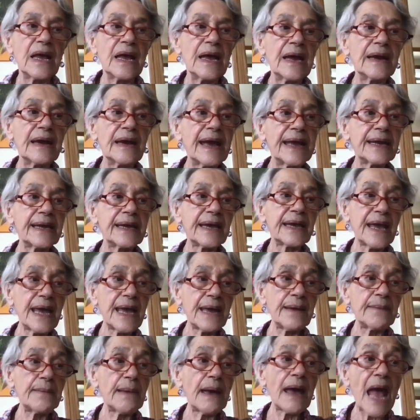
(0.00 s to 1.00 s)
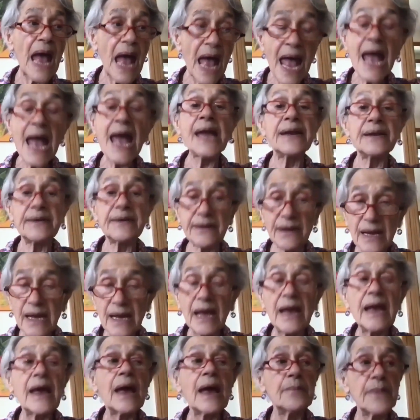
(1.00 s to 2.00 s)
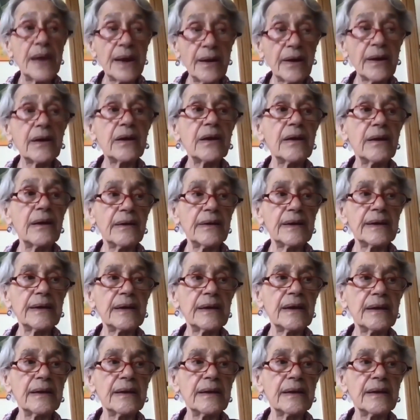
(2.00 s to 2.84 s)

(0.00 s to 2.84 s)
And I came, and America